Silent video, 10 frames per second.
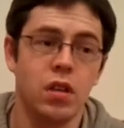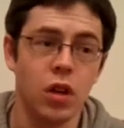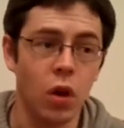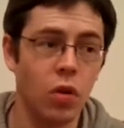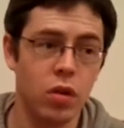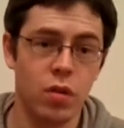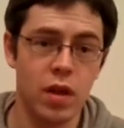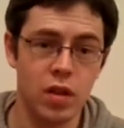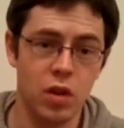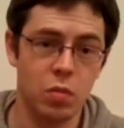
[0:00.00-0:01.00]
The audio
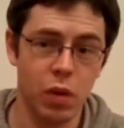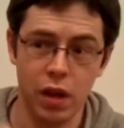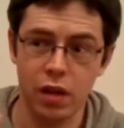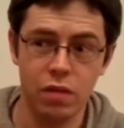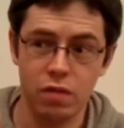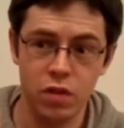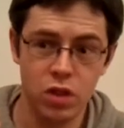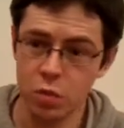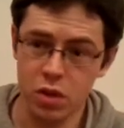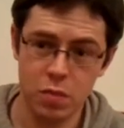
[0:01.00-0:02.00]
ended up like
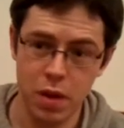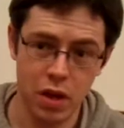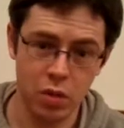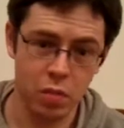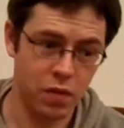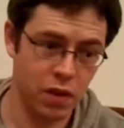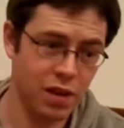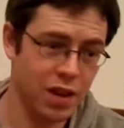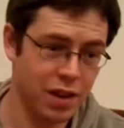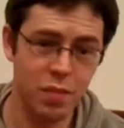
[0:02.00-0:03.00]
super sped up
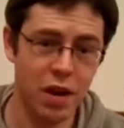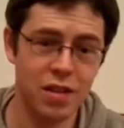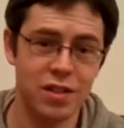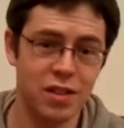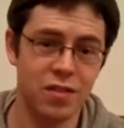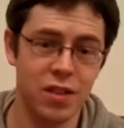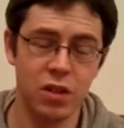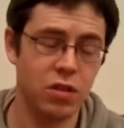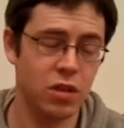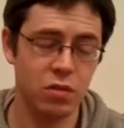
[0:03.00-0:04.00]
in comparison to the
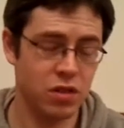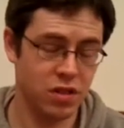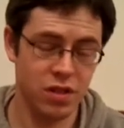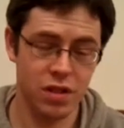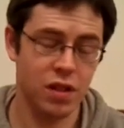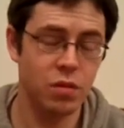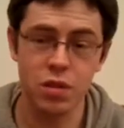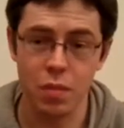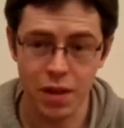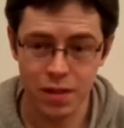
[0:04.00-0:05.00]
video, so it
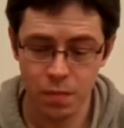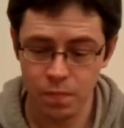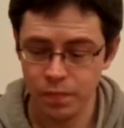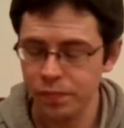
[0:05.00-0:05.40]
was a mess.